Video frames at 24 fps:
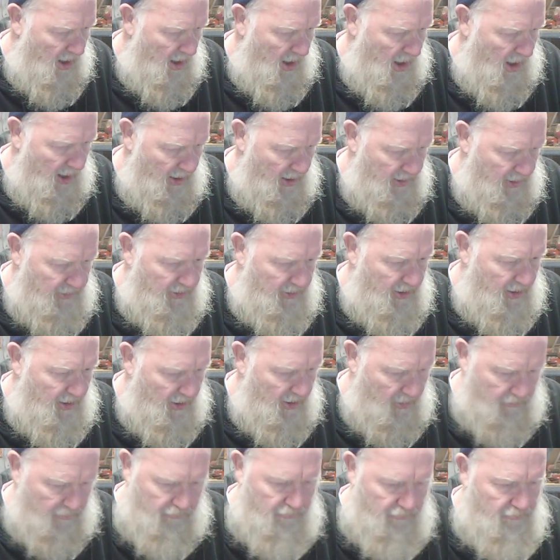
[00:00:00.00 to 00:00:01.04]
and
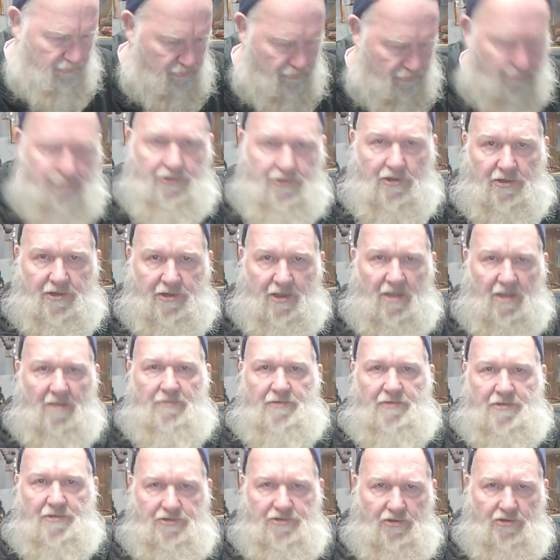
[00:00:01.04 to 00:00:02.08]
took care of
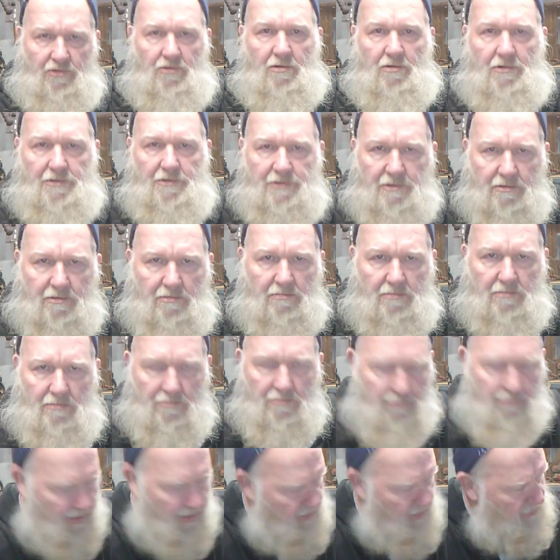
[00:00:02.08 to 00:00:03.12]
his tools.
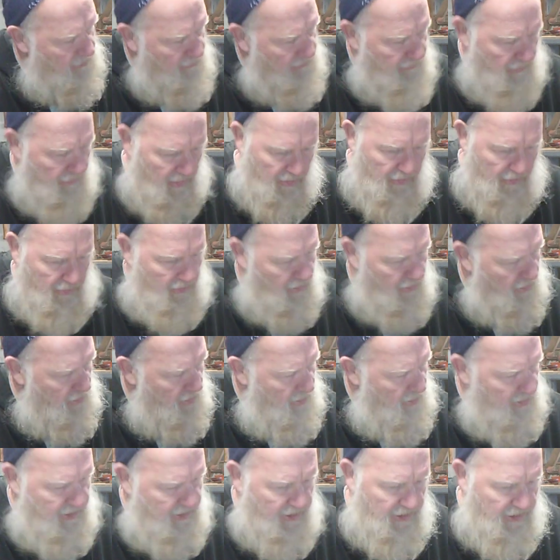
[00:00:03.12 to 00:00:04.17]
And
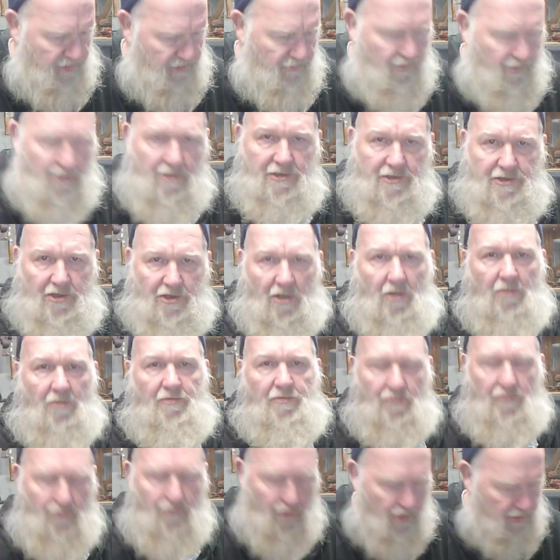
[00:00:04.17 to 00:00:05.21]
Lord, he could really
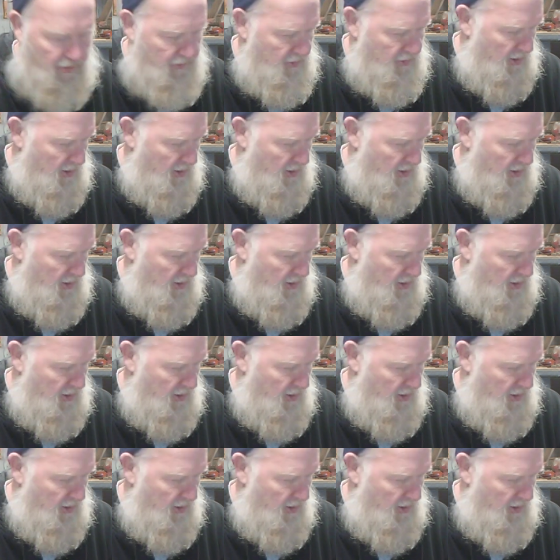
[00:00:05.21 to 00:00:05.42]
sharpen one.